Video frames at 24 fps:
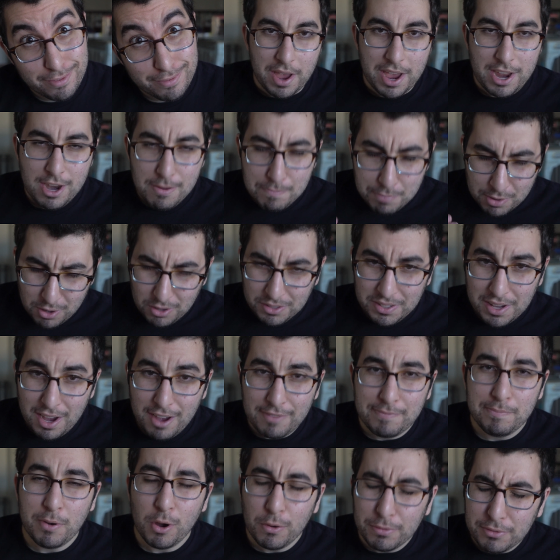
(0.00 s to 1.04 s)
And it pulls
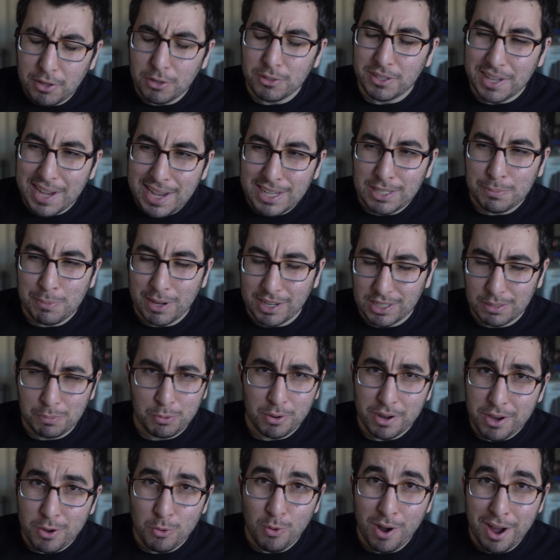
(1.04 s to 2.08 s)
off both those aspects
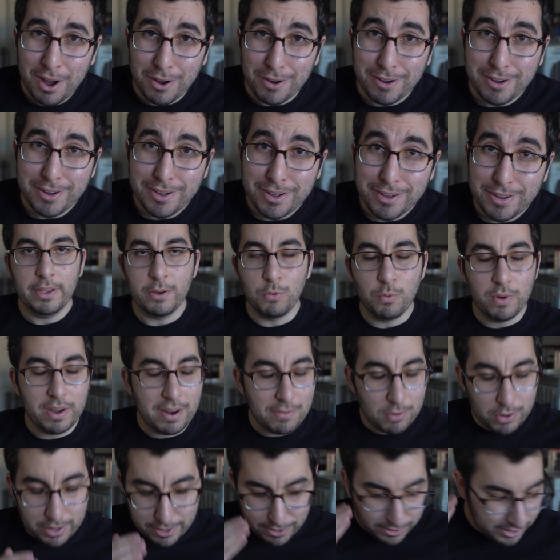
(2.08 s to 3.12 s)
pretty well. Like,
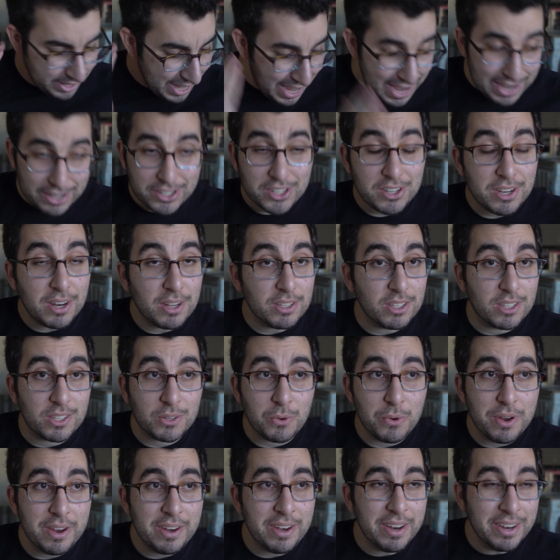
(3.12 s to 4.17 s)
whenever there is action on
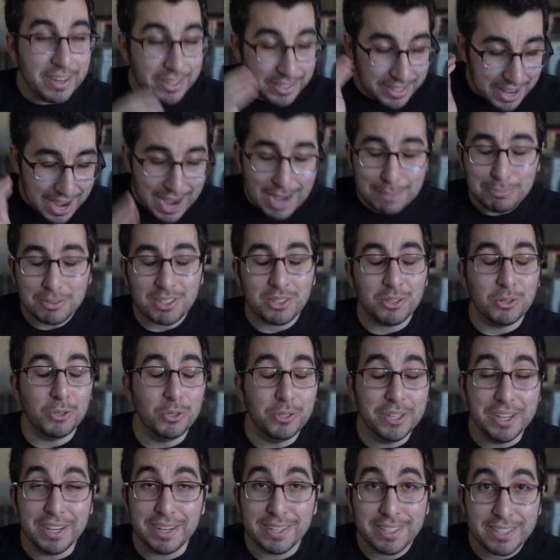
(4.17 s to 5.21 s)
screen, it is
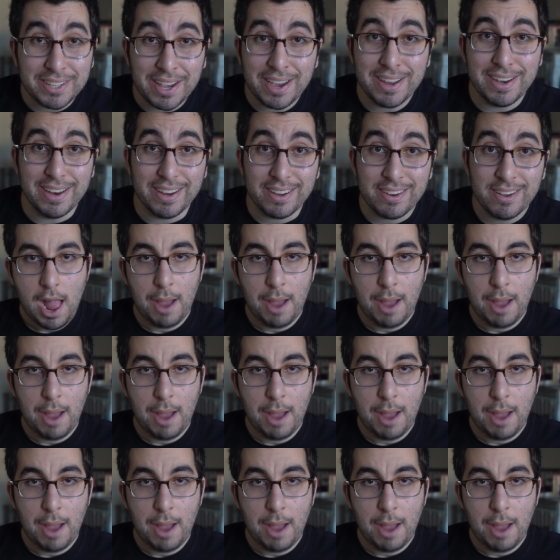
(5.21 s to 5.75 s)
absolutely exciting.